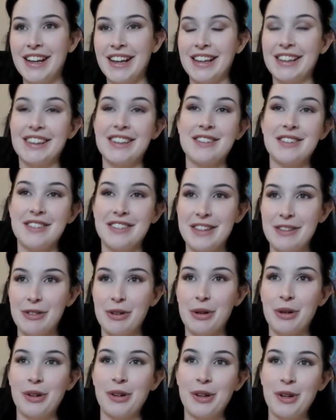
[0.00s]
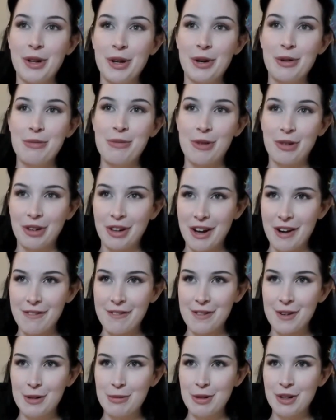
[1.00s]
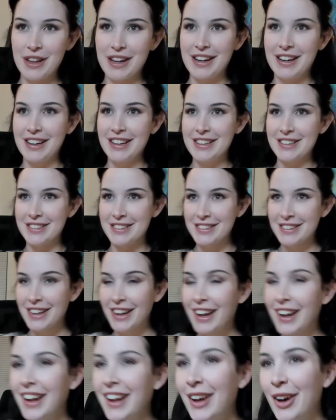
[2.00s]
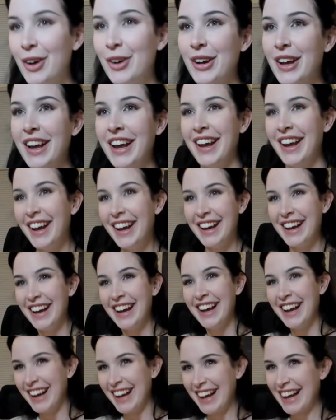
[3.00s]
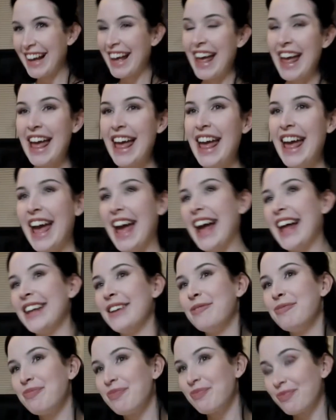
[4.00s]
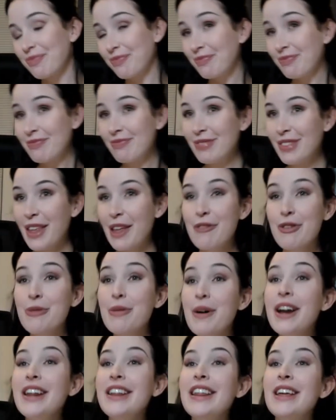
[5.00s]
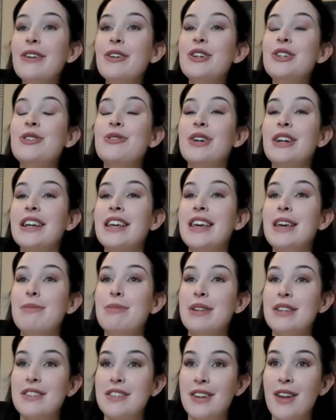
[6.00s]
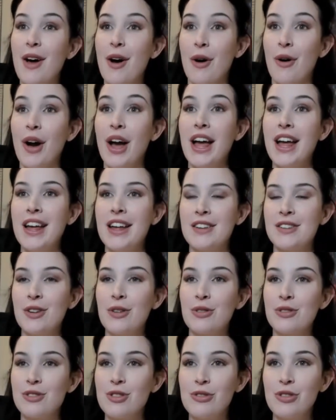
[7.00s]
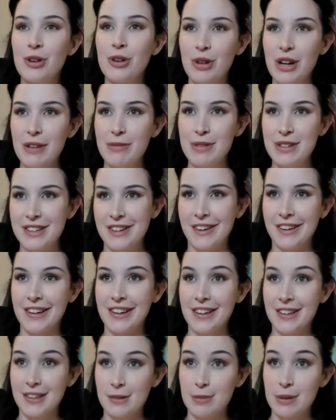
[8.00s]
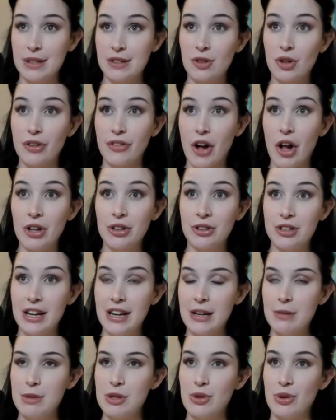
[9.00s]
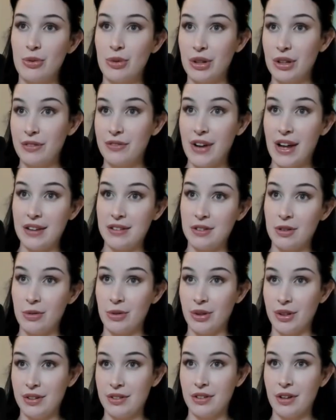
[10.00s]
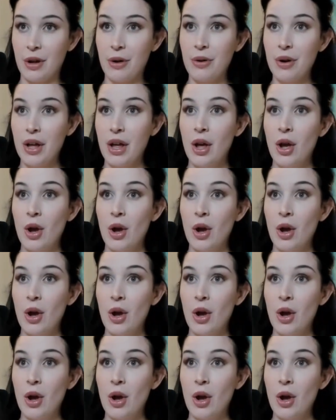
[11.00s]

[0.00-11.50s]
Like this is even more comfortable than it is. Okay. And for body language, you want to keep it slow. So far when I've been talking, it's been sort of alternating between really fast and really slow.